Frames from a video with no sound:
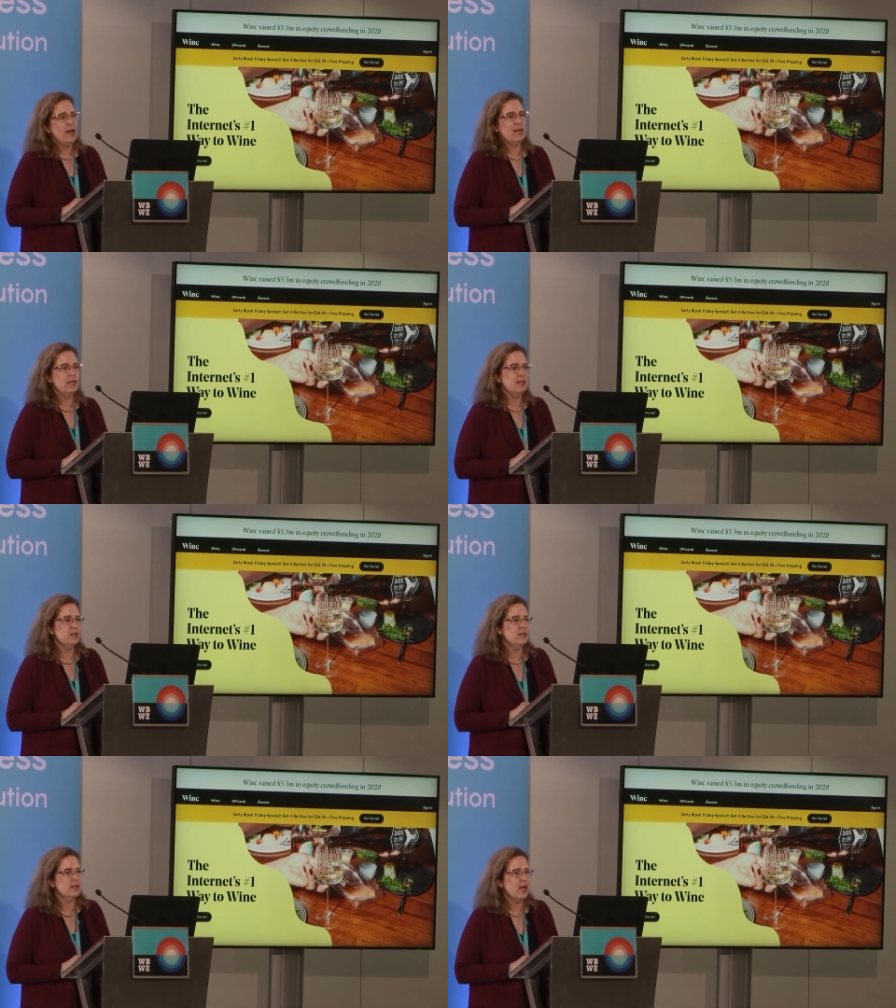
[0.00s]
and it is
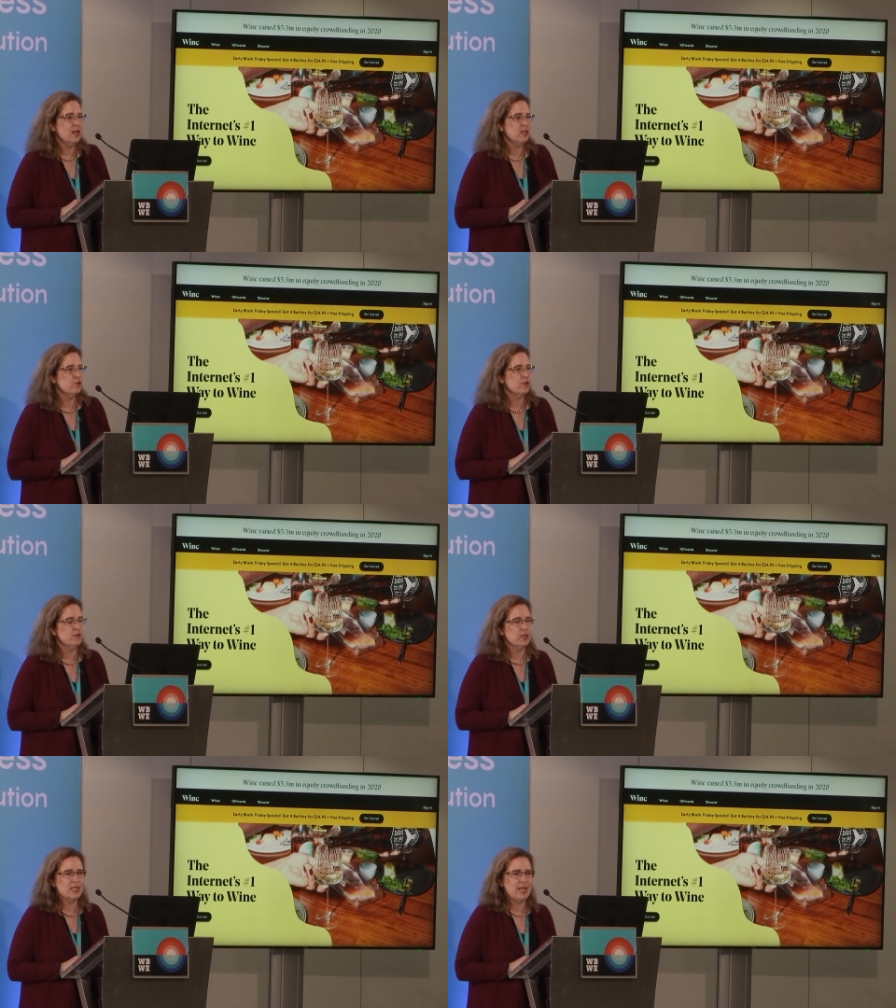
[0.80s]
a data
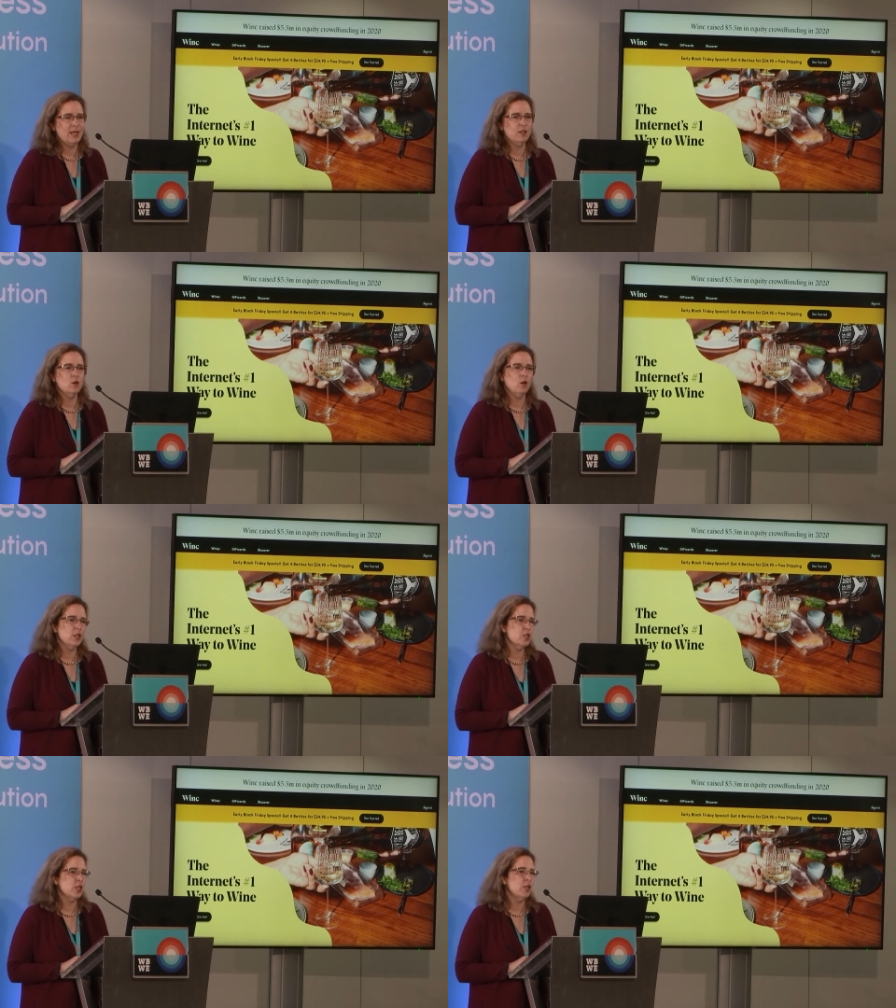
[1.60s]
driven
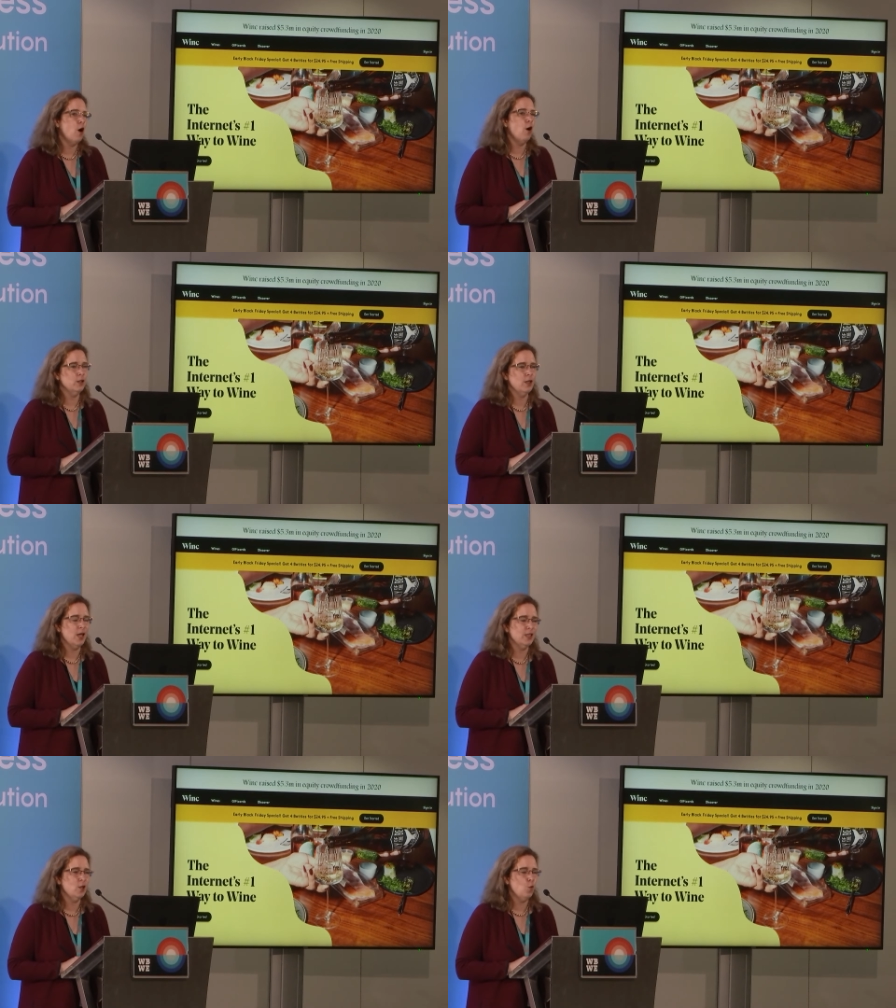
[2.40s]
technology
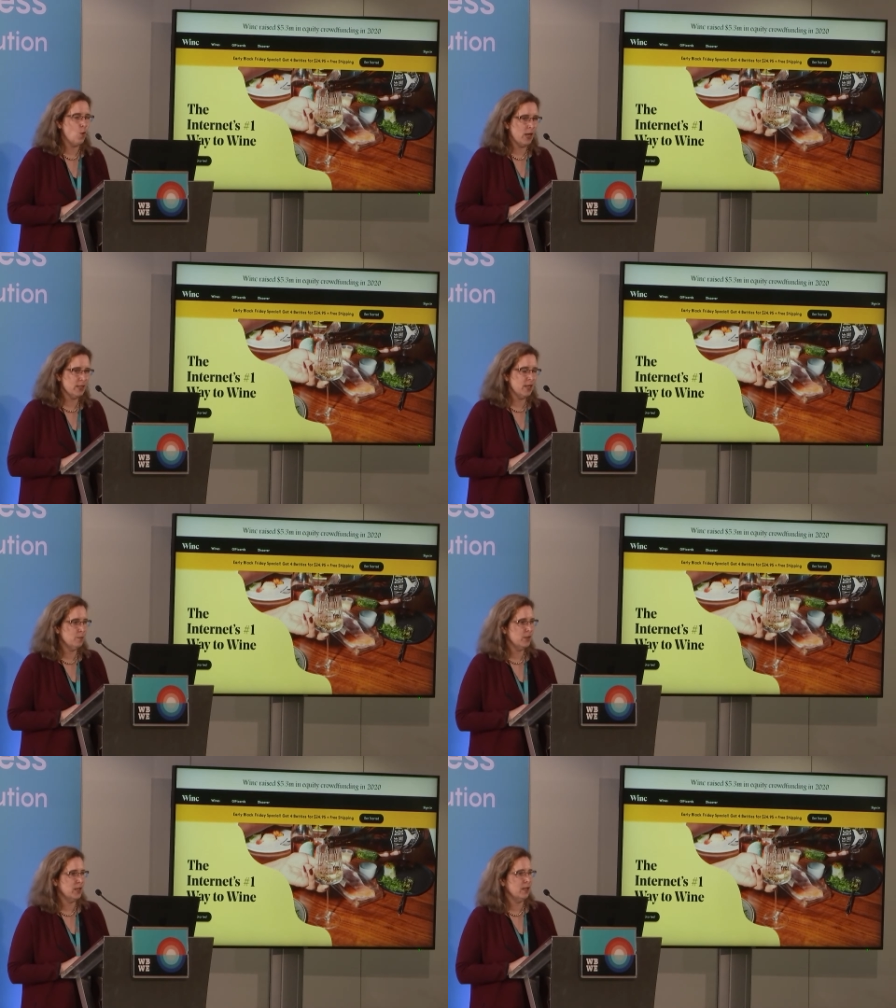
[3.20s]
online wine
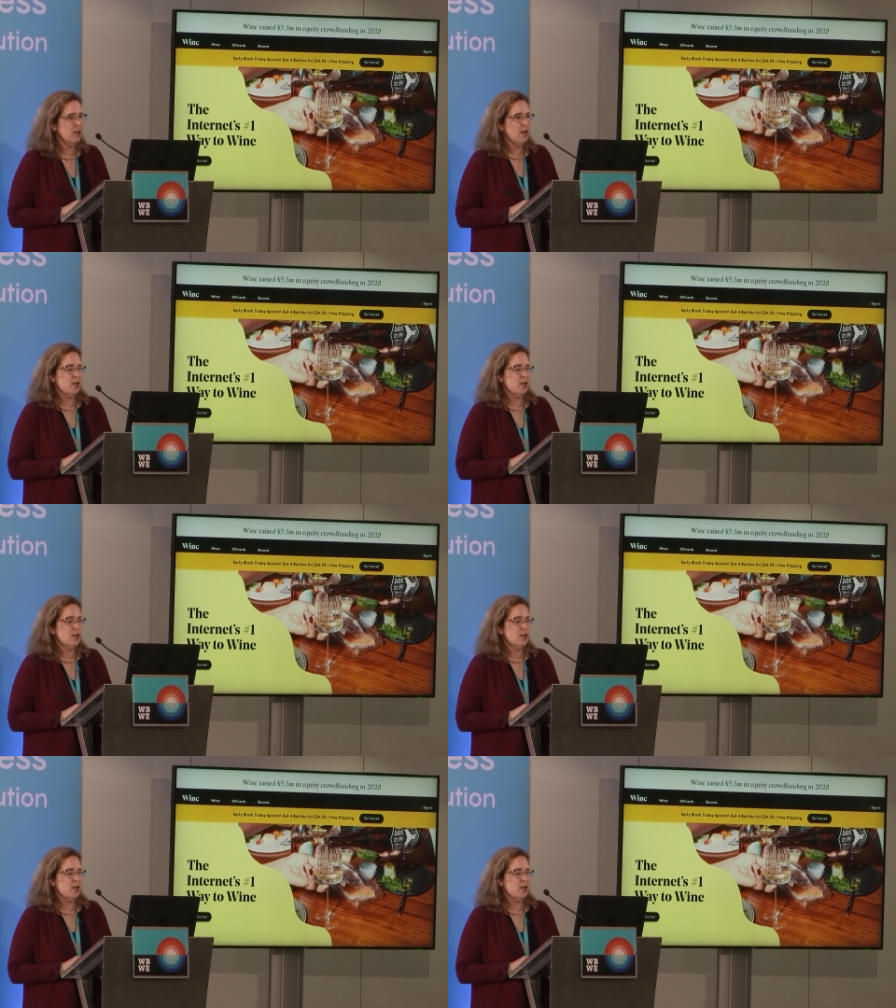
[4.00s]
company.